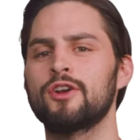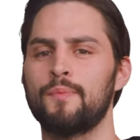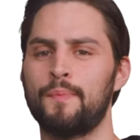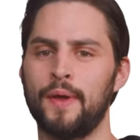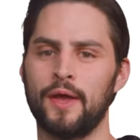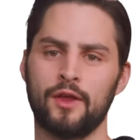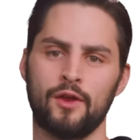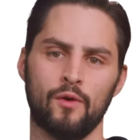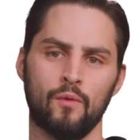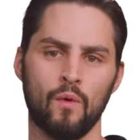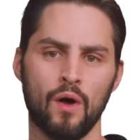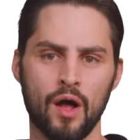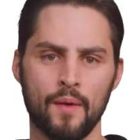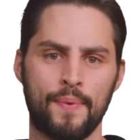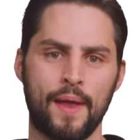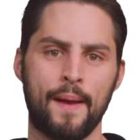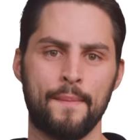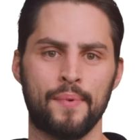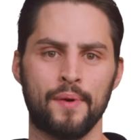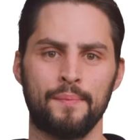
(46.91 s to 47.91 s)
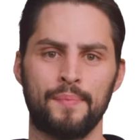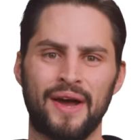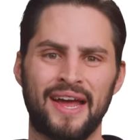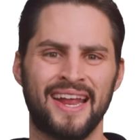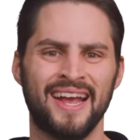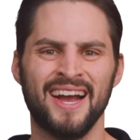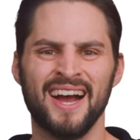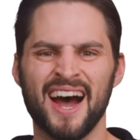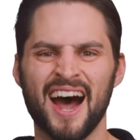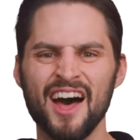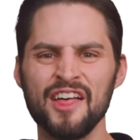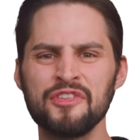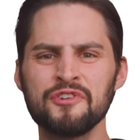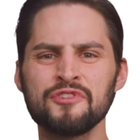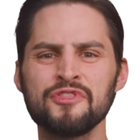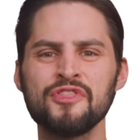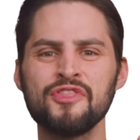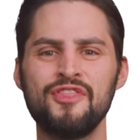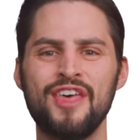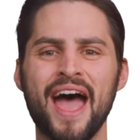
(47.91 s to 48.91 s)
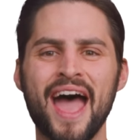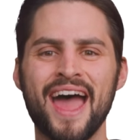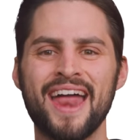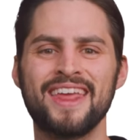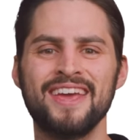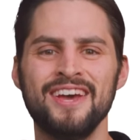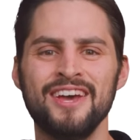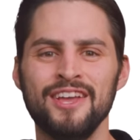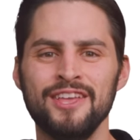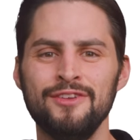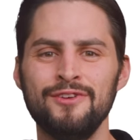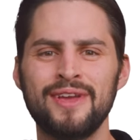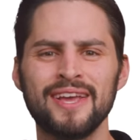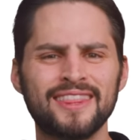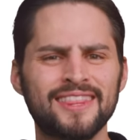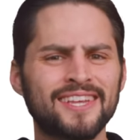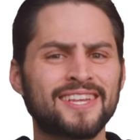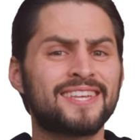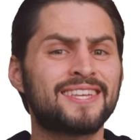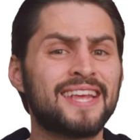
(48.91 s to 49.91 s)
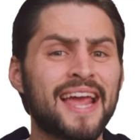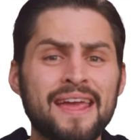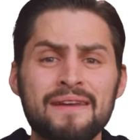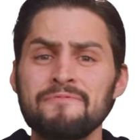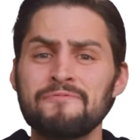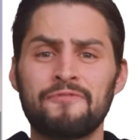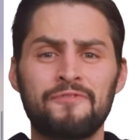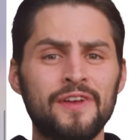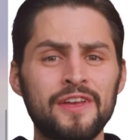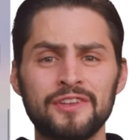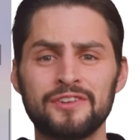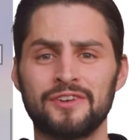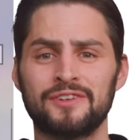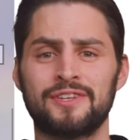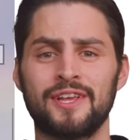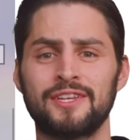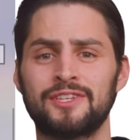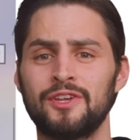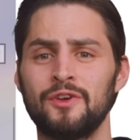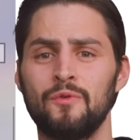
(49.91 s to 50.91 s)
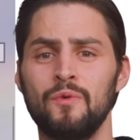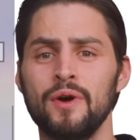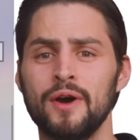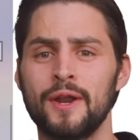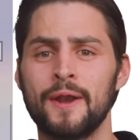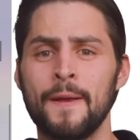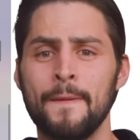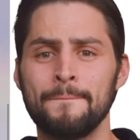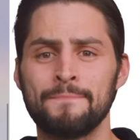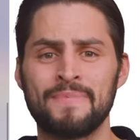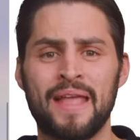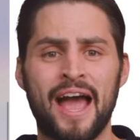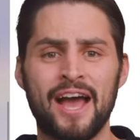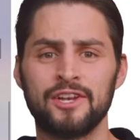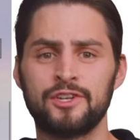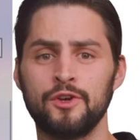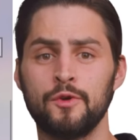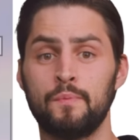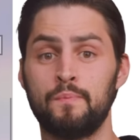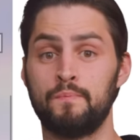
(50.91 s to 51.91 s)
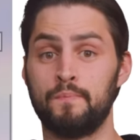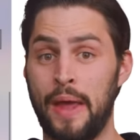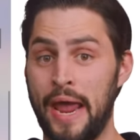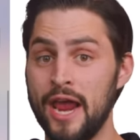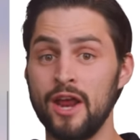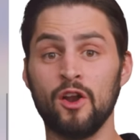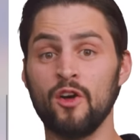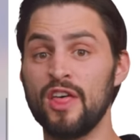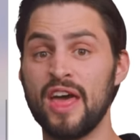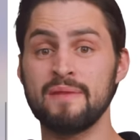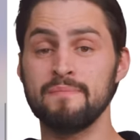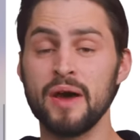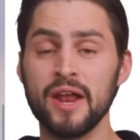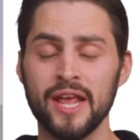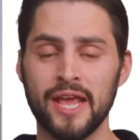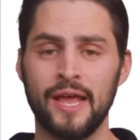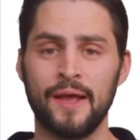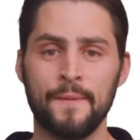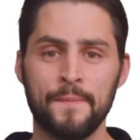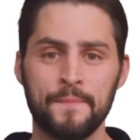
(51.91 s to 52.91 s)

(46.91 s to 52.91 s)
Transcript: to pick your wallpaper, but other than that, you get the same features as you would had you paid all that money.